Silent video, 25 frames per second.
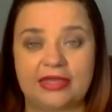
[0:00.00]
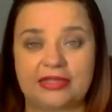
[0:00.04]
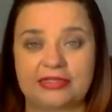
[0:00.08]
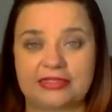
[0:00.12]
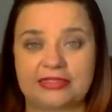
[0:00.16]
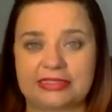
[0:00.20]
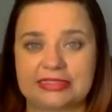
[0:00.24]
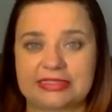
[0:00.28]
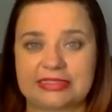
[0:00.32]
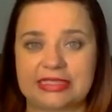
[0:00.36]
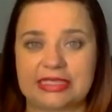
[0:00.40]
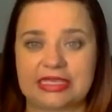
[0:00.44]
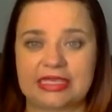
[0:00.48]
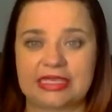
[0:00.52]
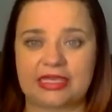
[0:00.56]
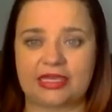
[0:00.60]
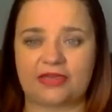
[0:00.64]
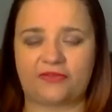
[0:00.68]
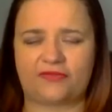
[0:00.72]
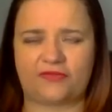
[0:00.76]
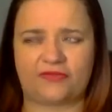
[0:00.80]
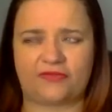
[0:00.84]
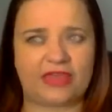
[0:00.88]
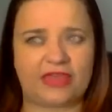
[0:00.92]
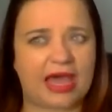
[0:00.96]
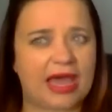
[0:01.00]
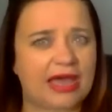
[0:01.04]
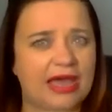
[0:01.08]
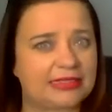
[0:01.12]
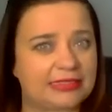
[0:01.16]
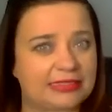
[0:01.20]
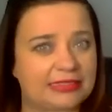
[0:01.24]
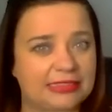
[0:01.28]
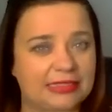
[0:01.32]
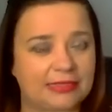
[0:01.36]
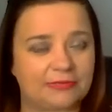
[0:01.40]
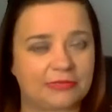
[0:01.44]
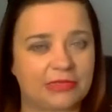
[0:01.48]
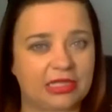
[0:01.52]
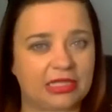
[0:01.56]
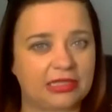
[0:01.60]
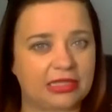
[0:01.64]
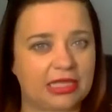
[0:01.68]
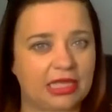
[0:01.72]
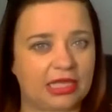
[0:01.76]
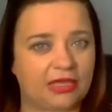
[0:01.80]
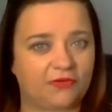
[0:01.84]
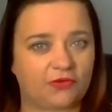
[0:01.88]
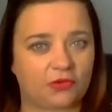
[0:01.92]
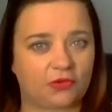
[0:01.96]
and see if that's something
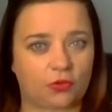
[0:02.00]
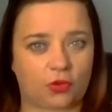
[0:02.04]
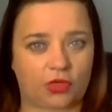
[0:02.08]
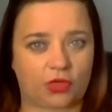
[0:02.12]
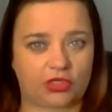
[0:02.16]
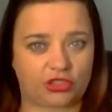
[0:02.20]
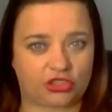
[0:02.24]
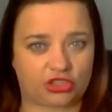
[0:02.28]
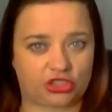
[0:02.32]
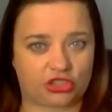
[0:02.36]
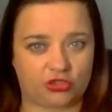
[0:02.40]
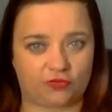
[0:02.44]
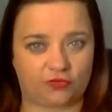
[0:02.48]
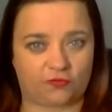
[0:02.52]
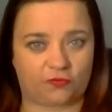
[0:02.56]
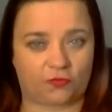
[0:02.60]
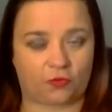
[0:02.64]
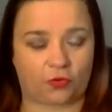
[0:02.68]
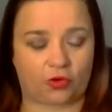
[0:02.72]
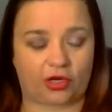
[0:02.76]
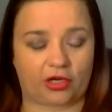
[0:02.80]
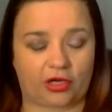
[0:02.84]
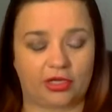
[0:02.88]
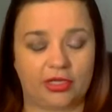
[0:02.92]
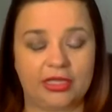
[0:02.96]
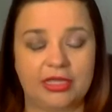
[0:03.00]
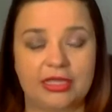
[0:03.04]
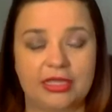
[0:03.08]
they even want to shoot for,